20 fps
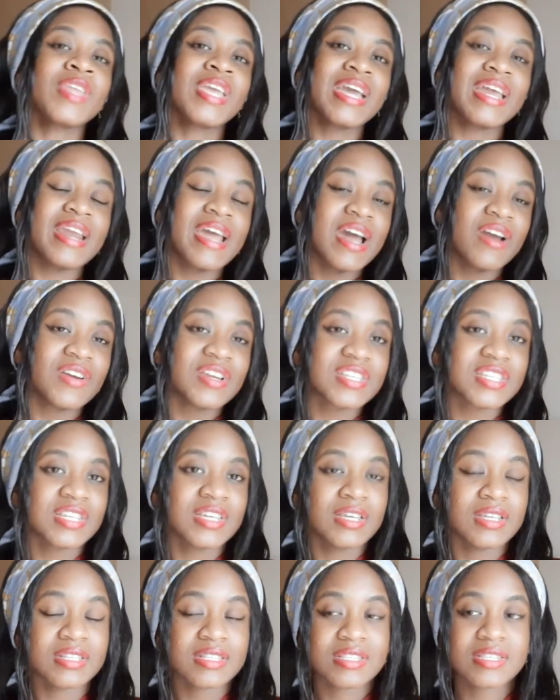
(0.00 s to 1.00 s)

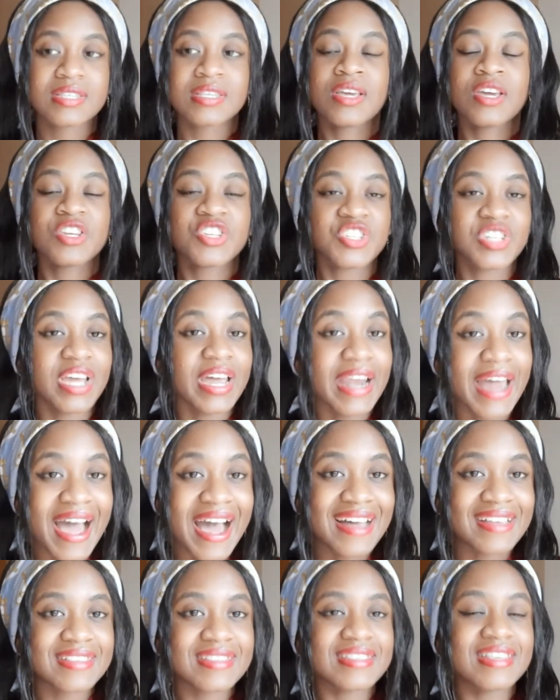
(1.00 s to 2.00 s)
inheritance, shared
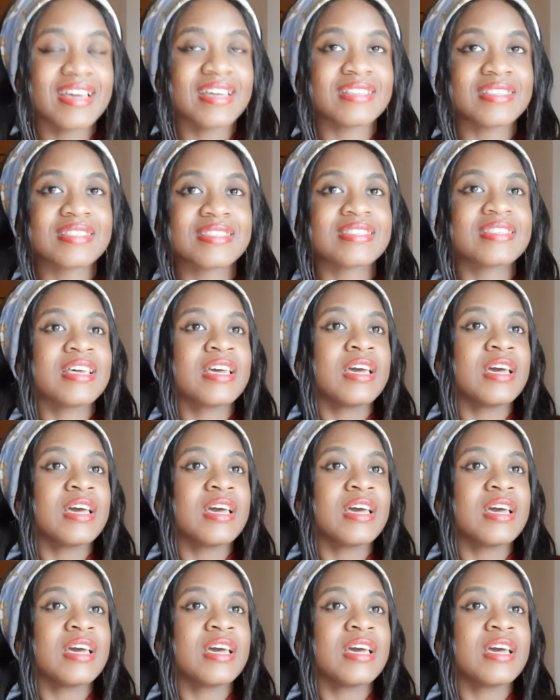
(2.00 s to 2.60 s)
assets,